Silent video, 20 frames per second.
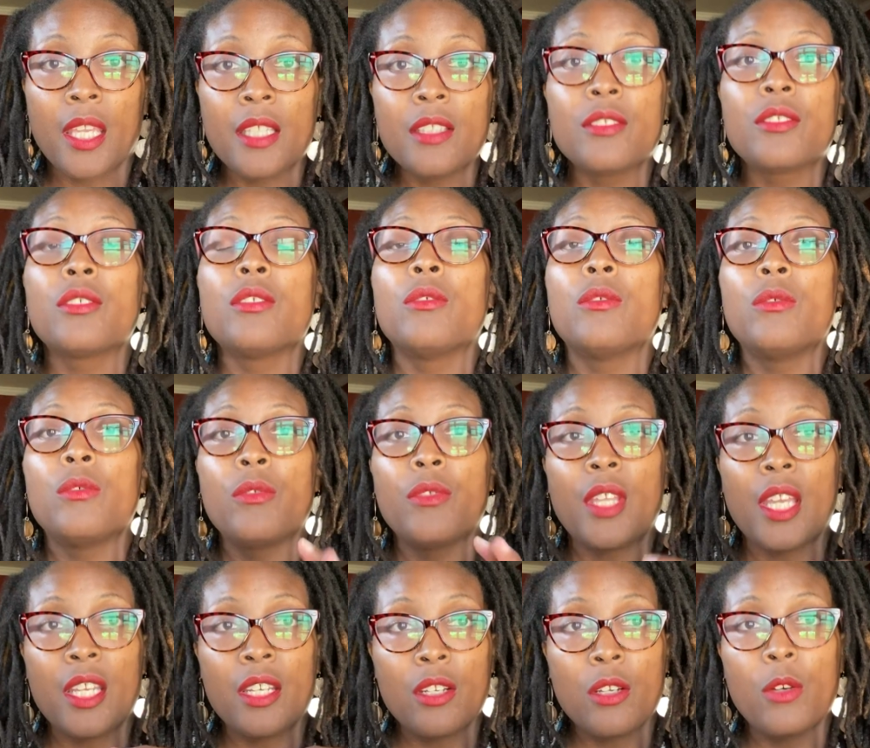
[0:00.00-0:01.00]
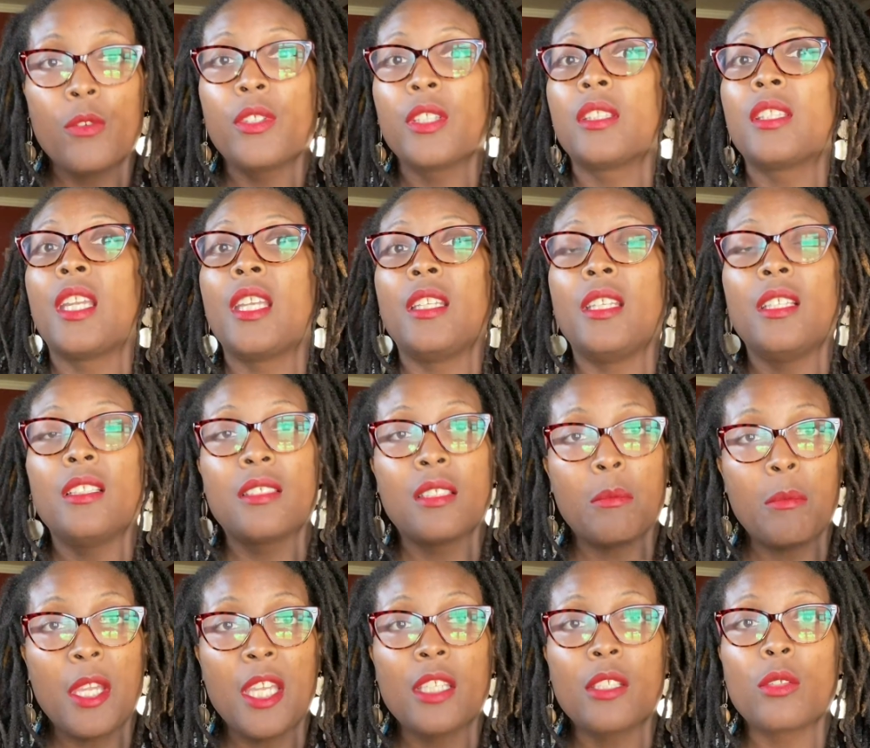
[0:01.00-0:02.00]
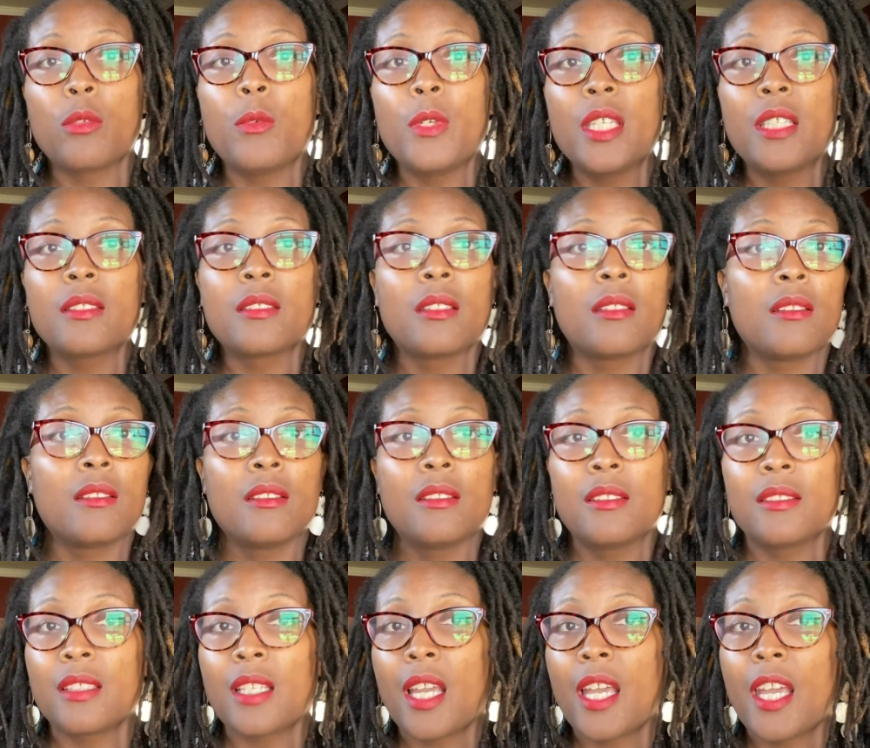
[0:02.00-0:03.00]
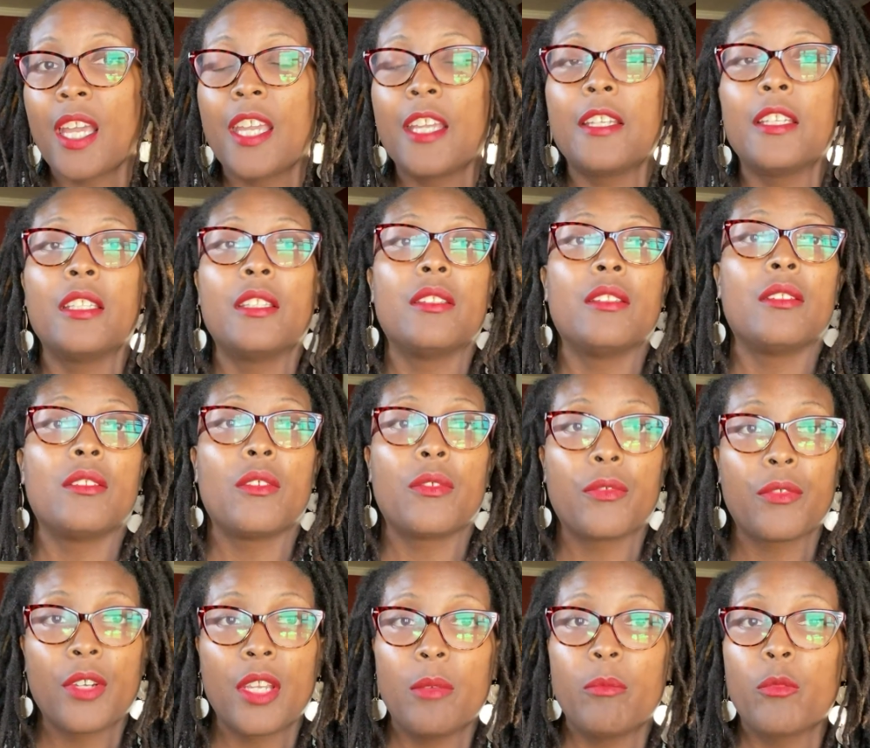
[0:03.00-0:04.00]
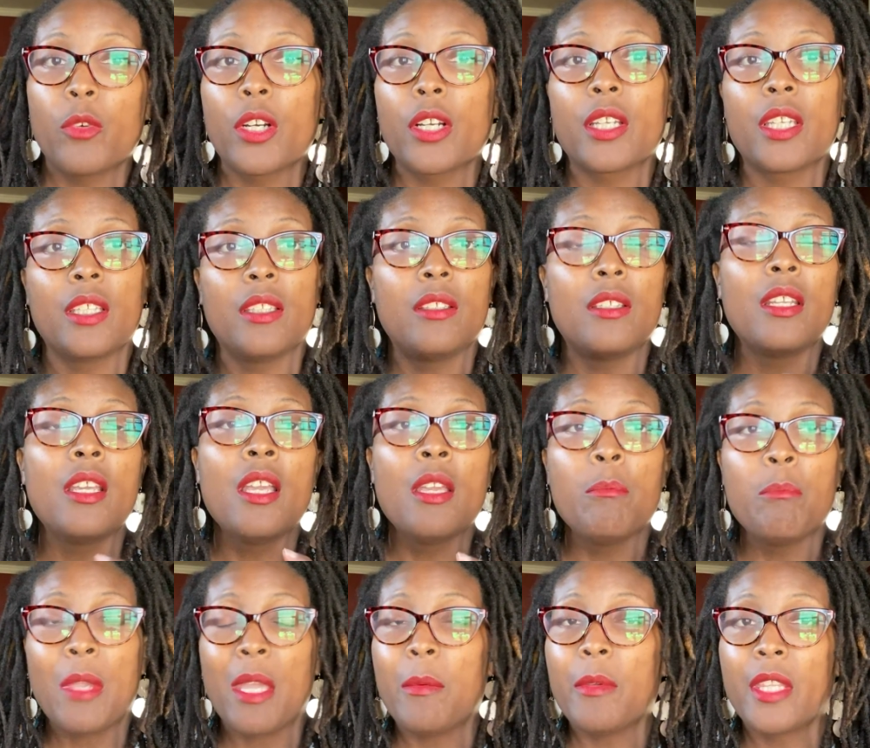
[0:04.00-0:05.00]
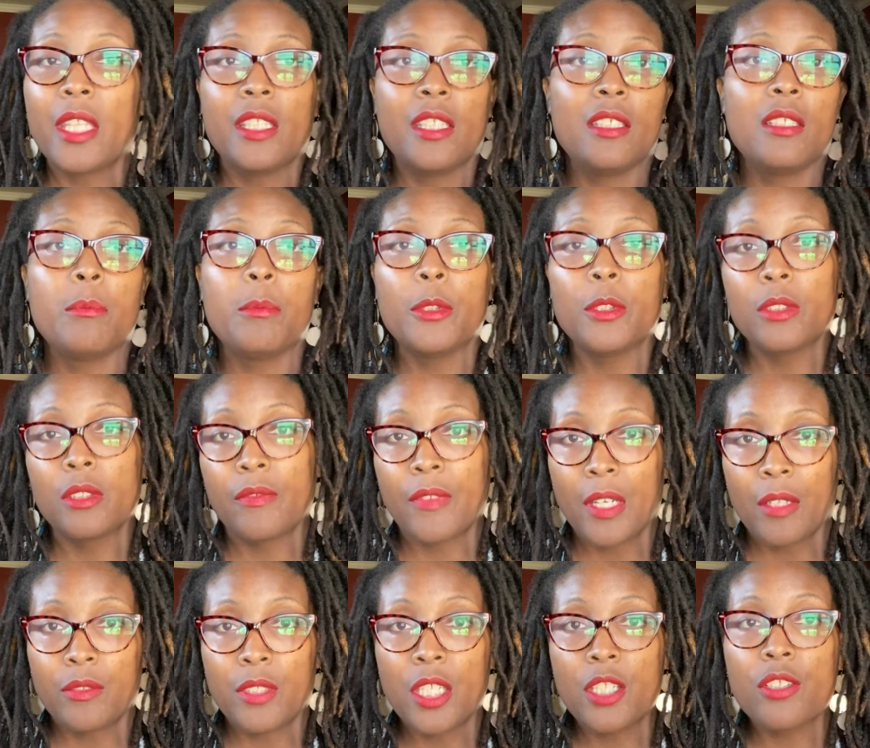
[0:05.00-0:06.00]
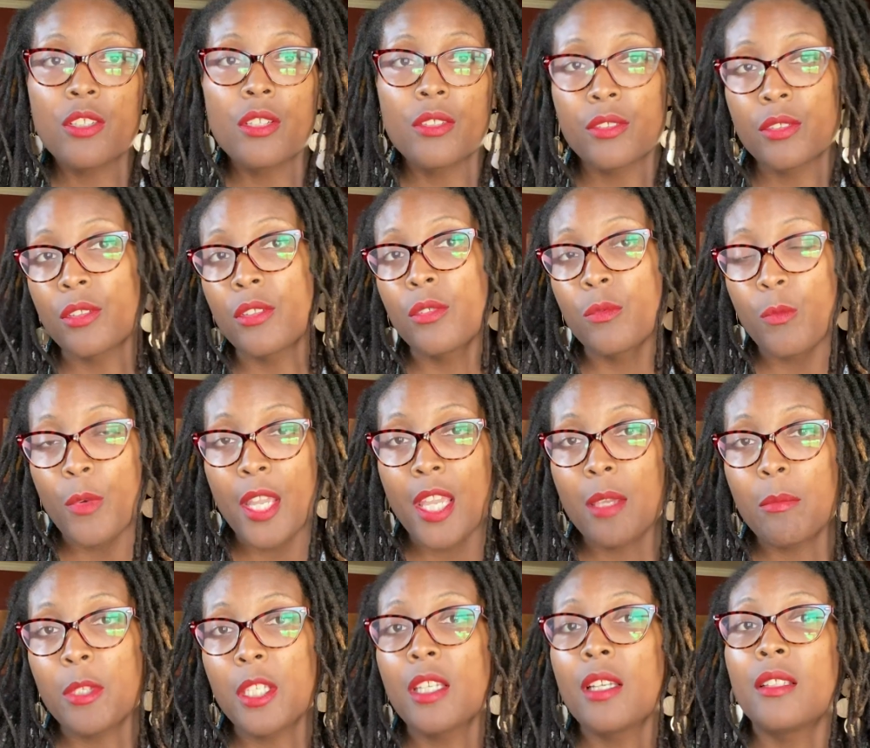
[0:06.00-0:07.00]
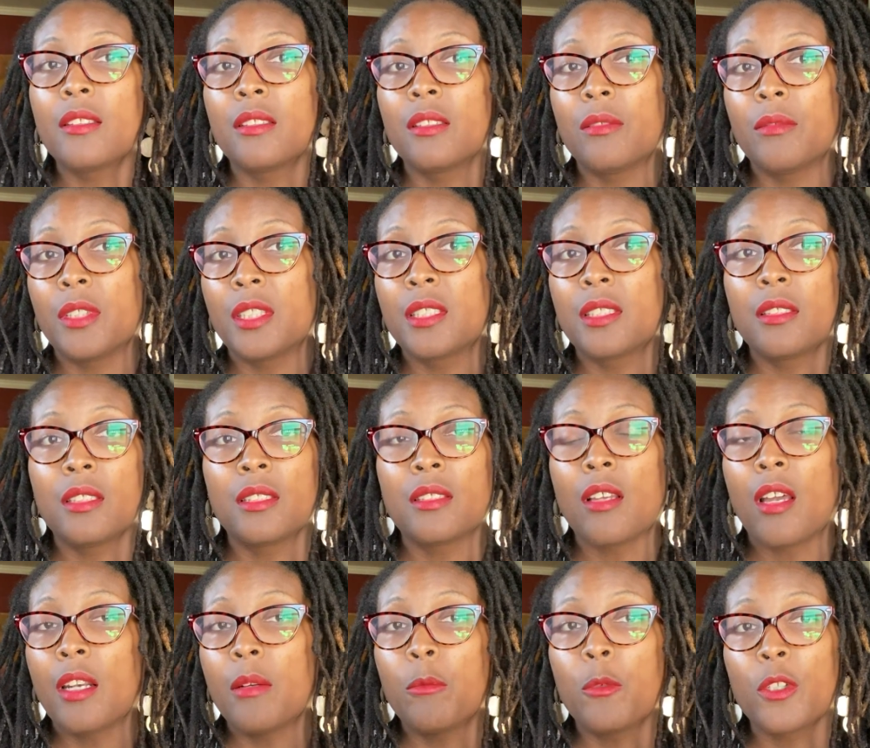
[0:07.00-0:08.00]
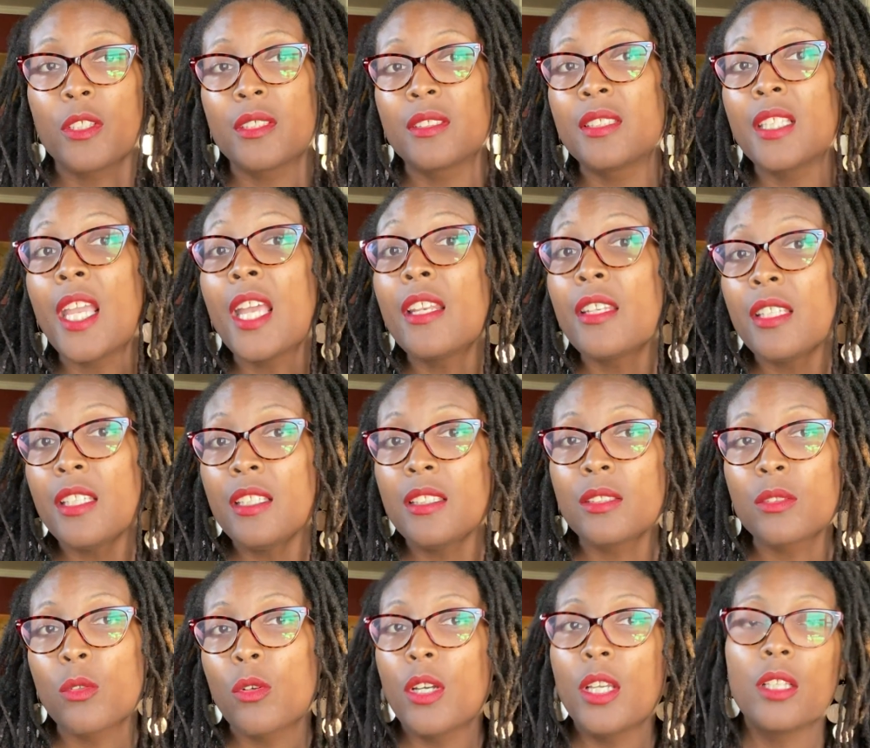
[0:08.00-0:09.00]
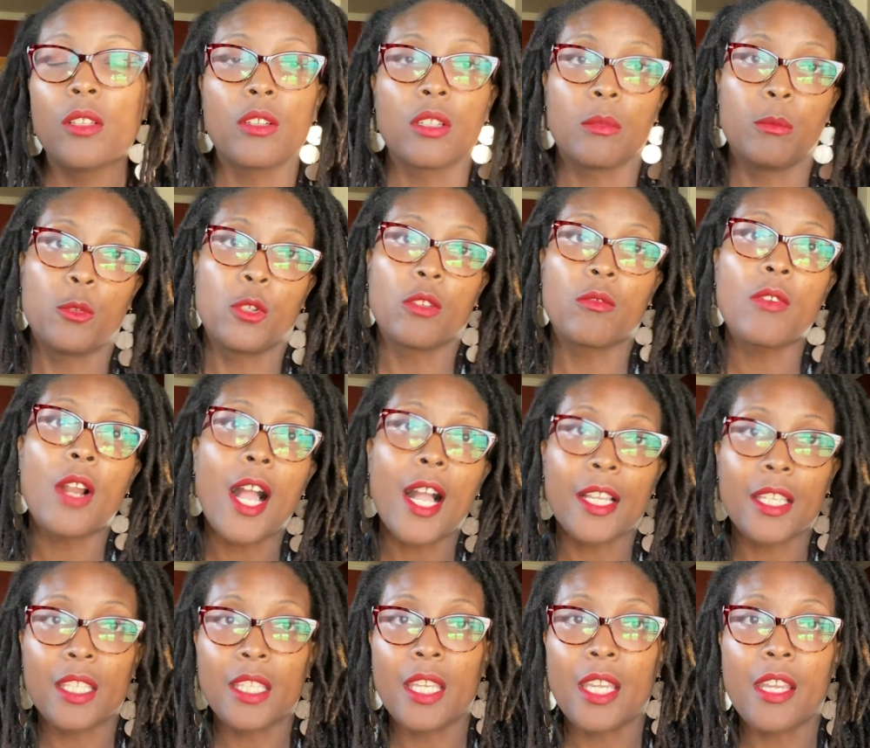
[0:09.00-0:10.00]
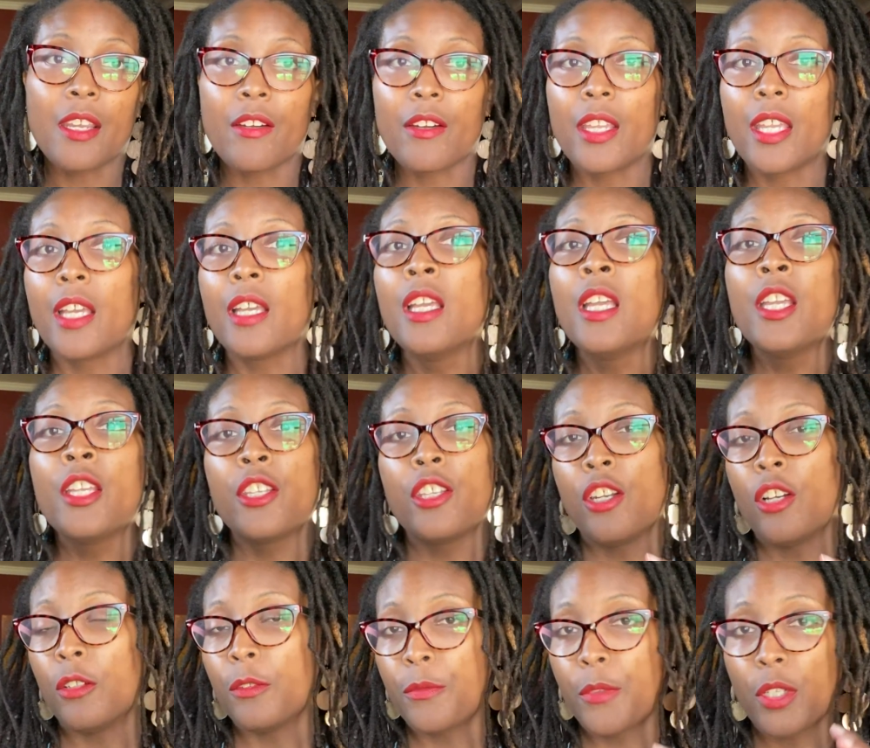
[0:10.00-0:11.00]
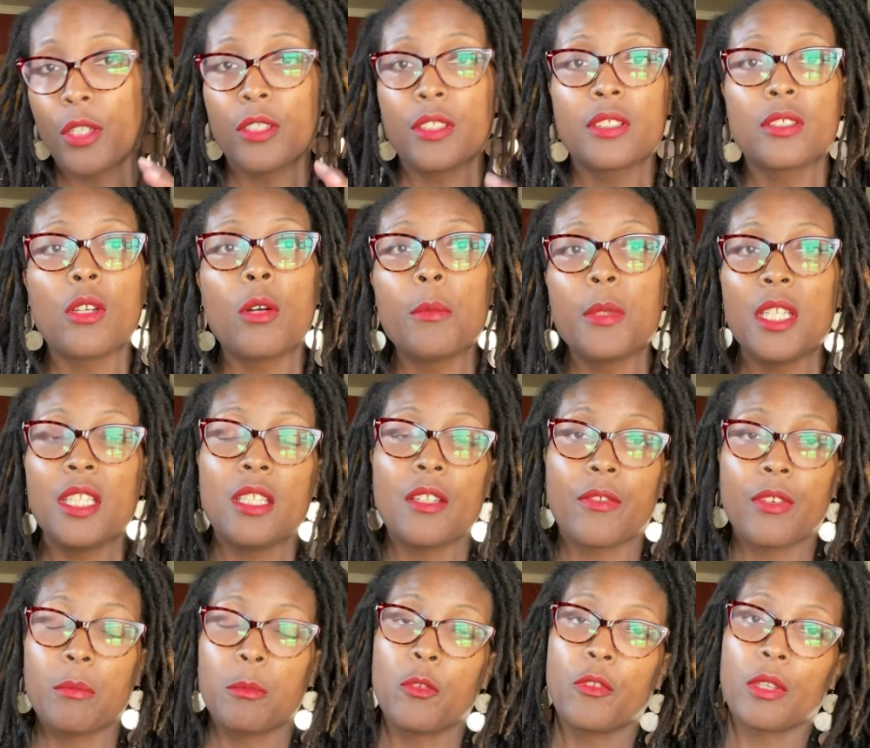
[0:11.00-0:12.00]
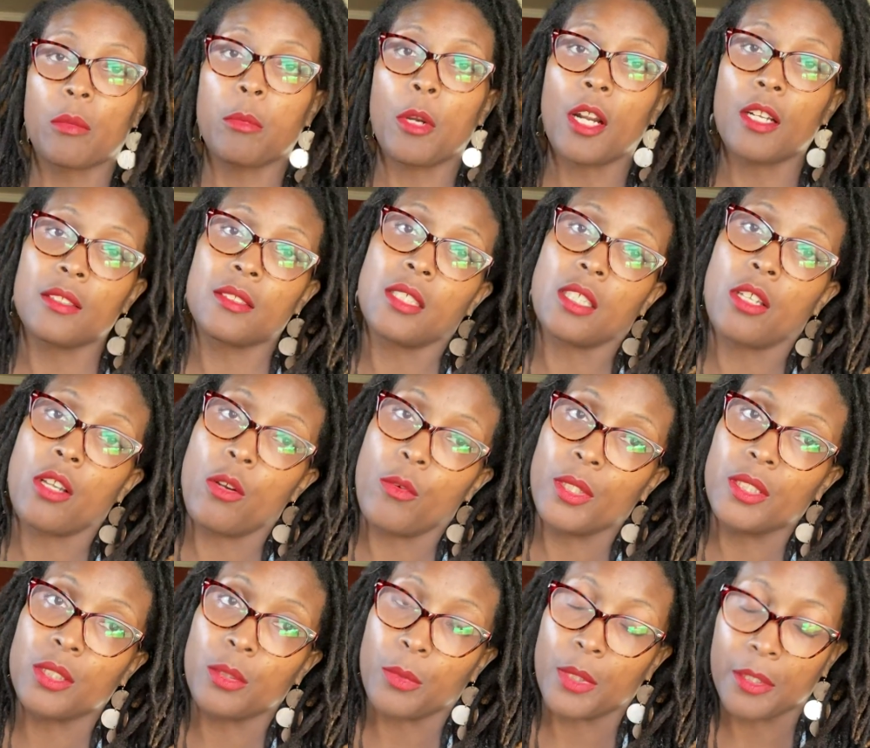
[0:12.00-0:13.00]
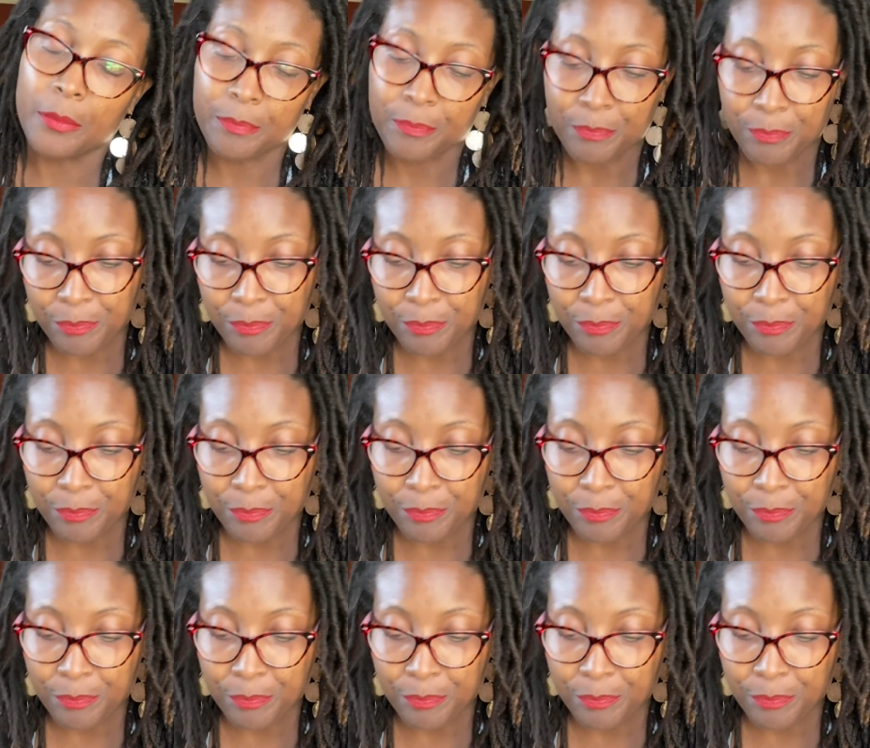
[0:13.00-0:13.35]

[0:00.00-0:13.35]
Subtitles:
into. They know that they need to make tweaks to the design and the framework, and maybe they need to build the foundation a certain way because of it's on a more sandy soil or a more rocky area. There are so many different moving parts that go into it.